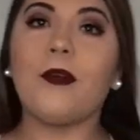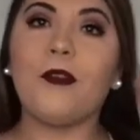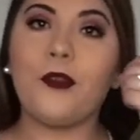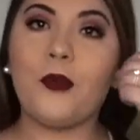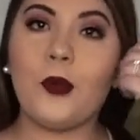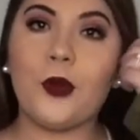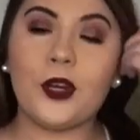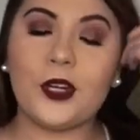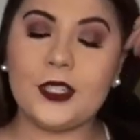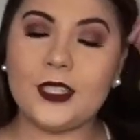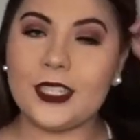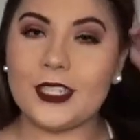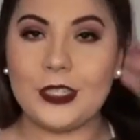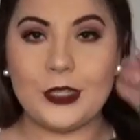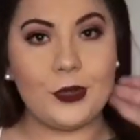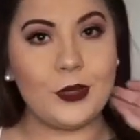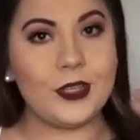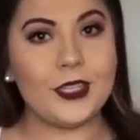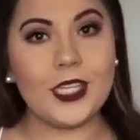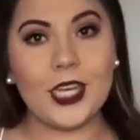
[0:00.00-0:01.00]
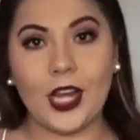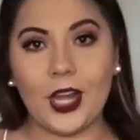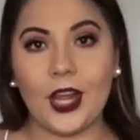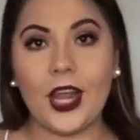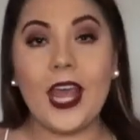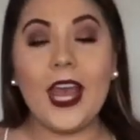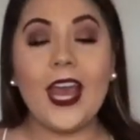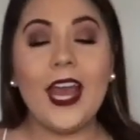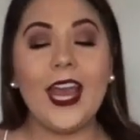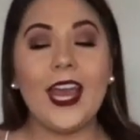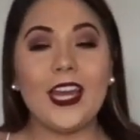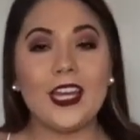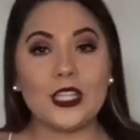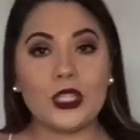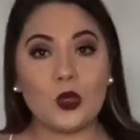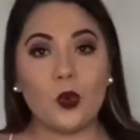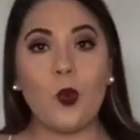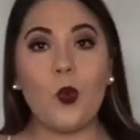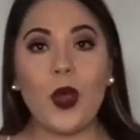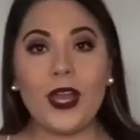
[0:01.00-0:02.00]
Of course, as you can tell, it
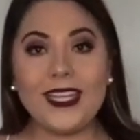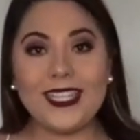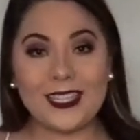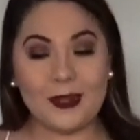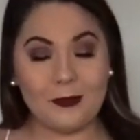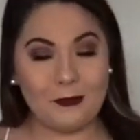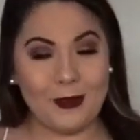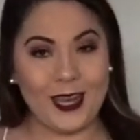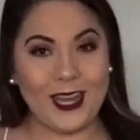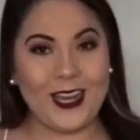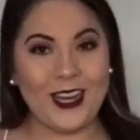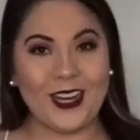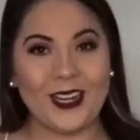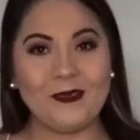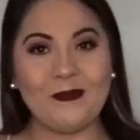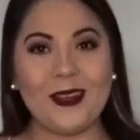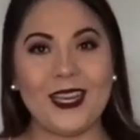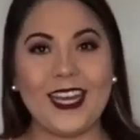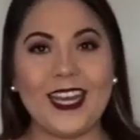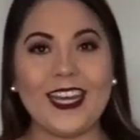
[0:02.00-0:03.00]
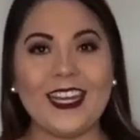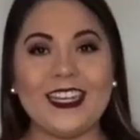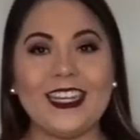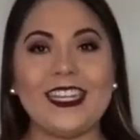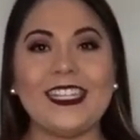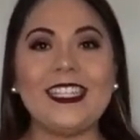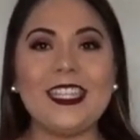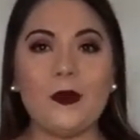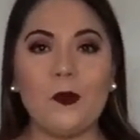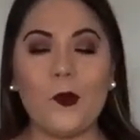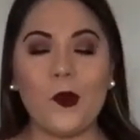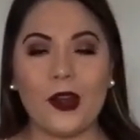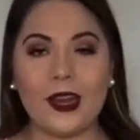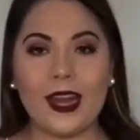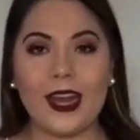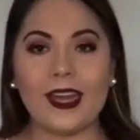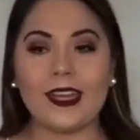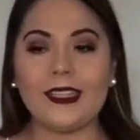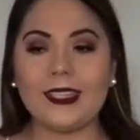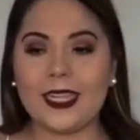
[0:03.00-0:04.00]
is quite big on me. It is a
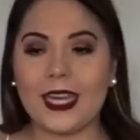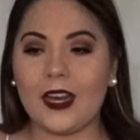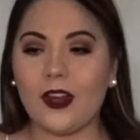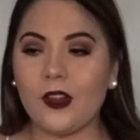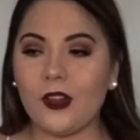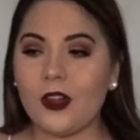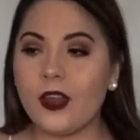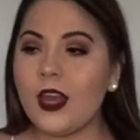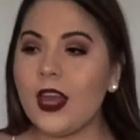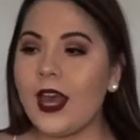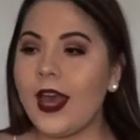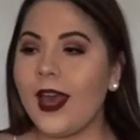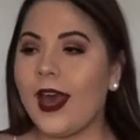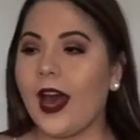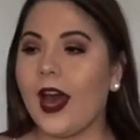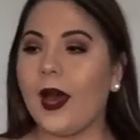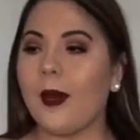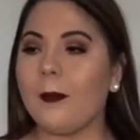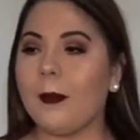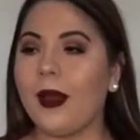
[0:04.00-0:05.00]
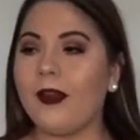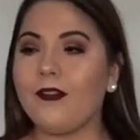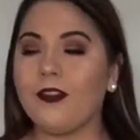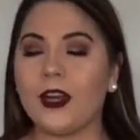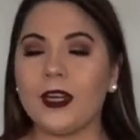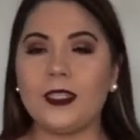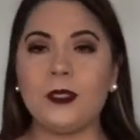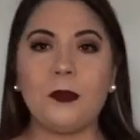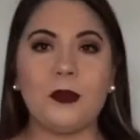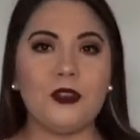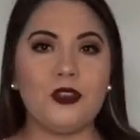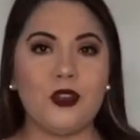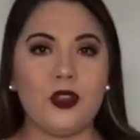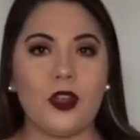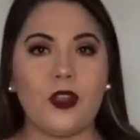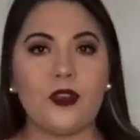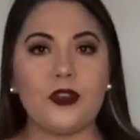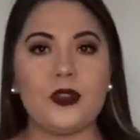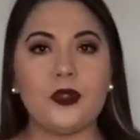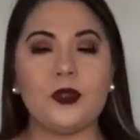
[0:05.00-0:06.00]
1XL. Um, I forgot to mention
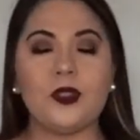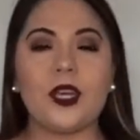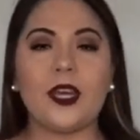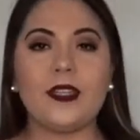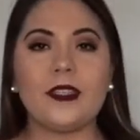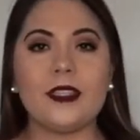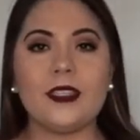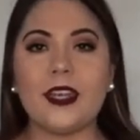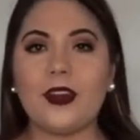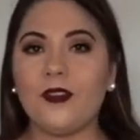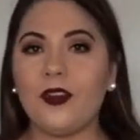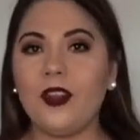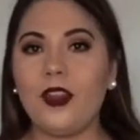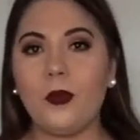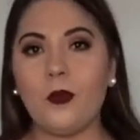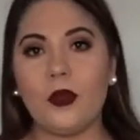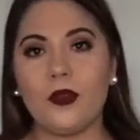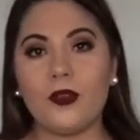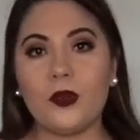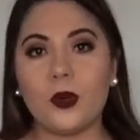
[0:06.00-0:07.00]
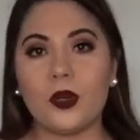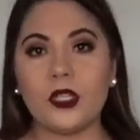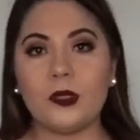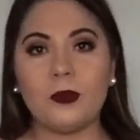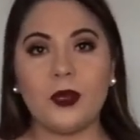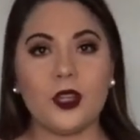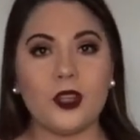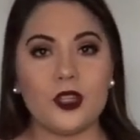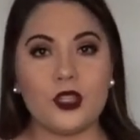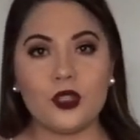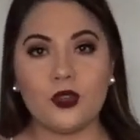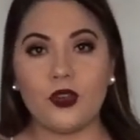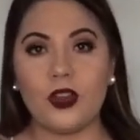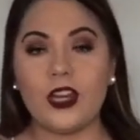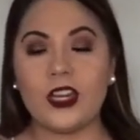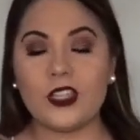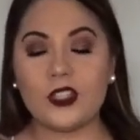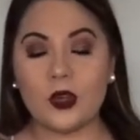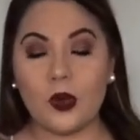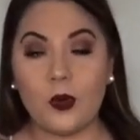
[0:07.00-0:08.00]
the other two sizes. Everything will, of course, be on the
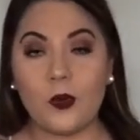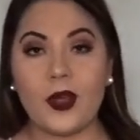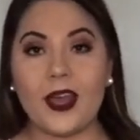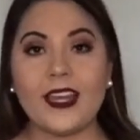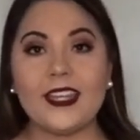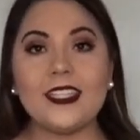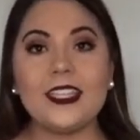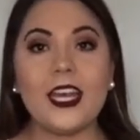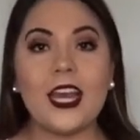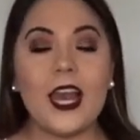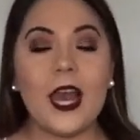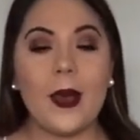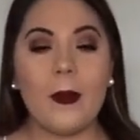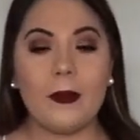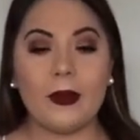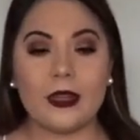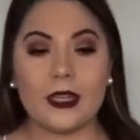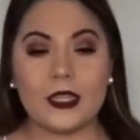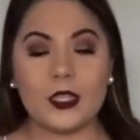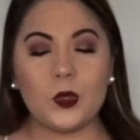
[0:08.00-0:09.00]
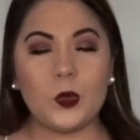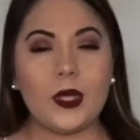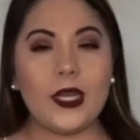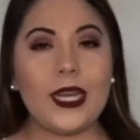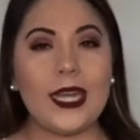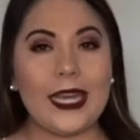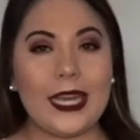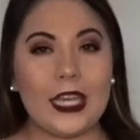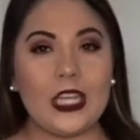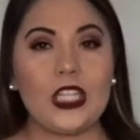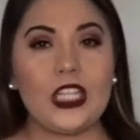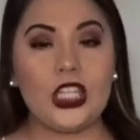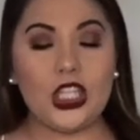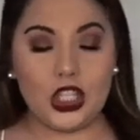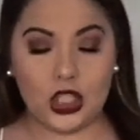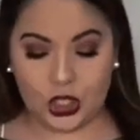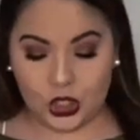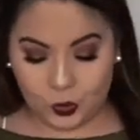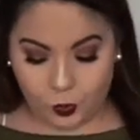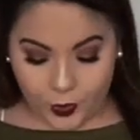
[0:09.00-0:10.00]
screen as always, but this one is
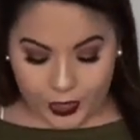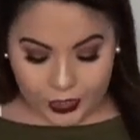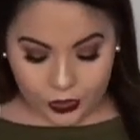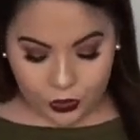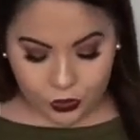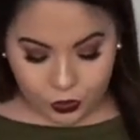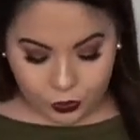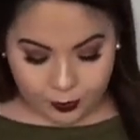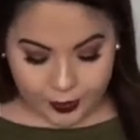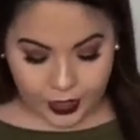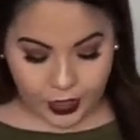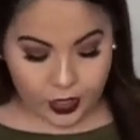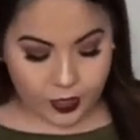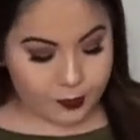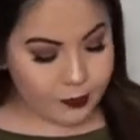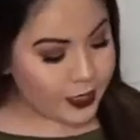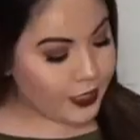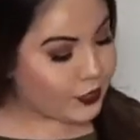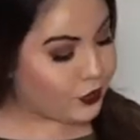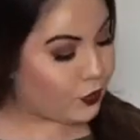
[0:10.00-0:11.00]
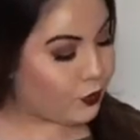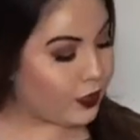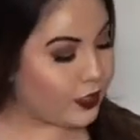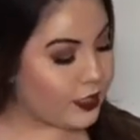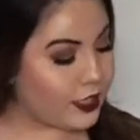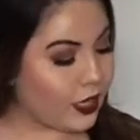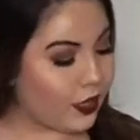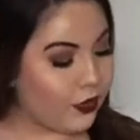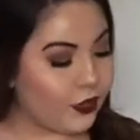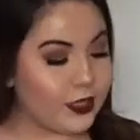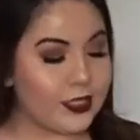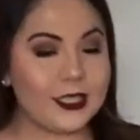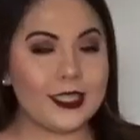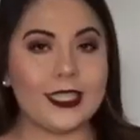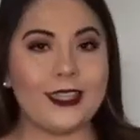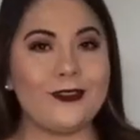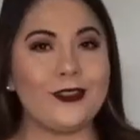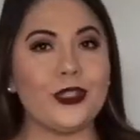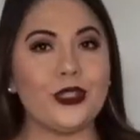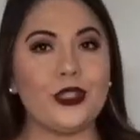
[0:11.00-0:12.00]
just way too big on me. As you can tell, the
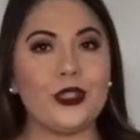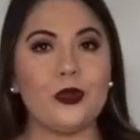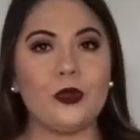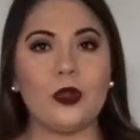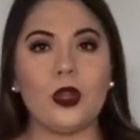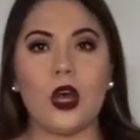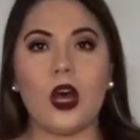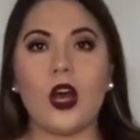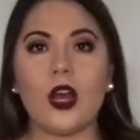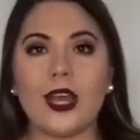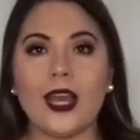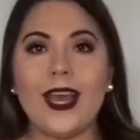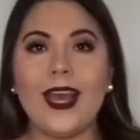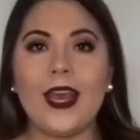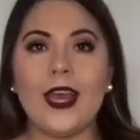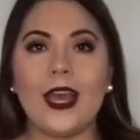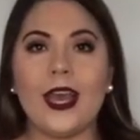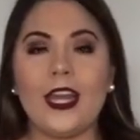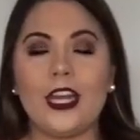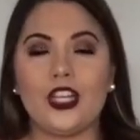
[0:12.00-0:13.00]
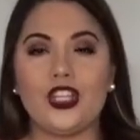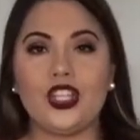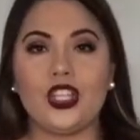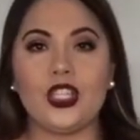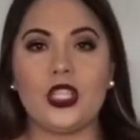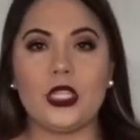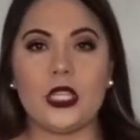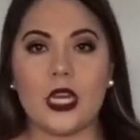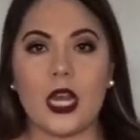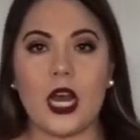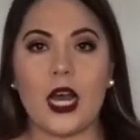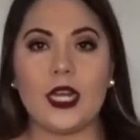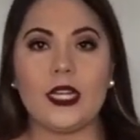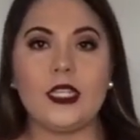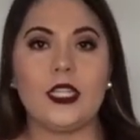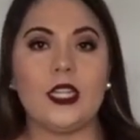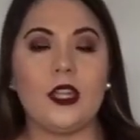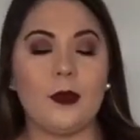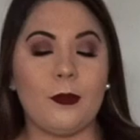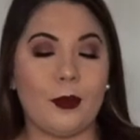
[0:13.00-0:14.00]
sleeves are too long, and it's just
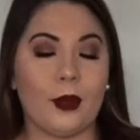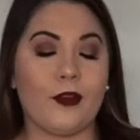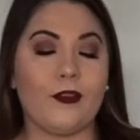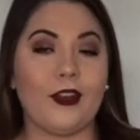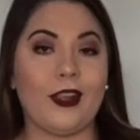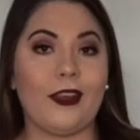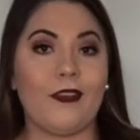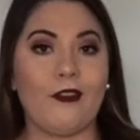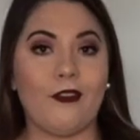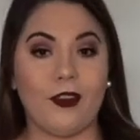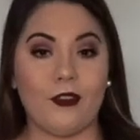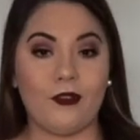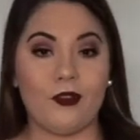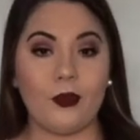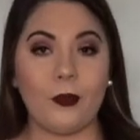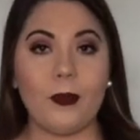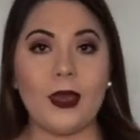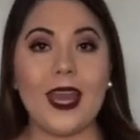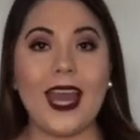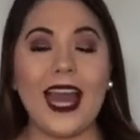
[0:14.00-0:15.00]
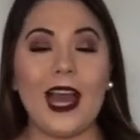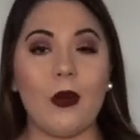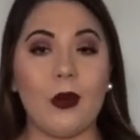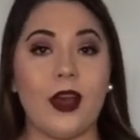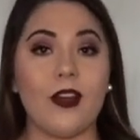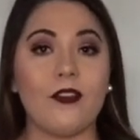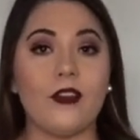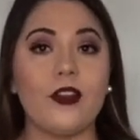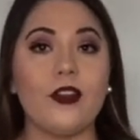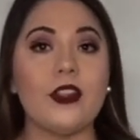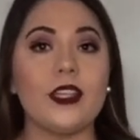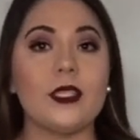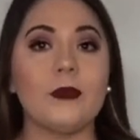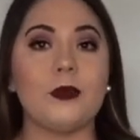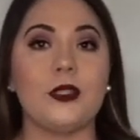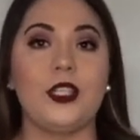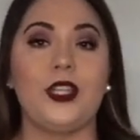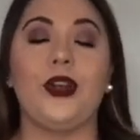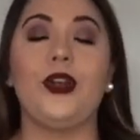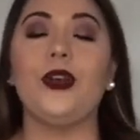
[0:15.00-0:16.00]
not the perfect fit for me. However, this
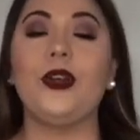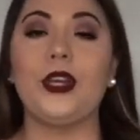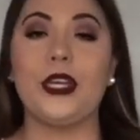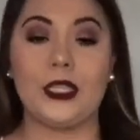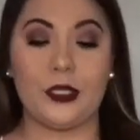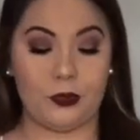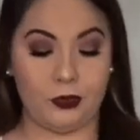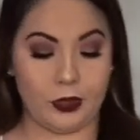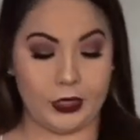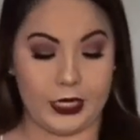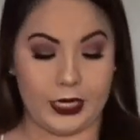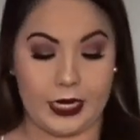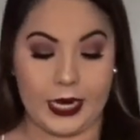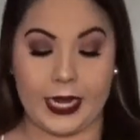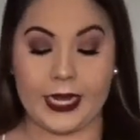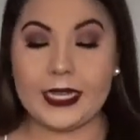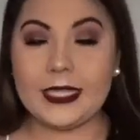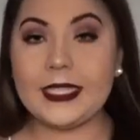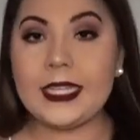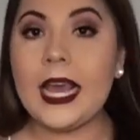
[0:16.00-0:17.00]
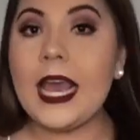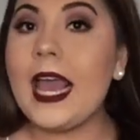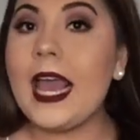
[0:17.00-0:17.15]
material is really nice.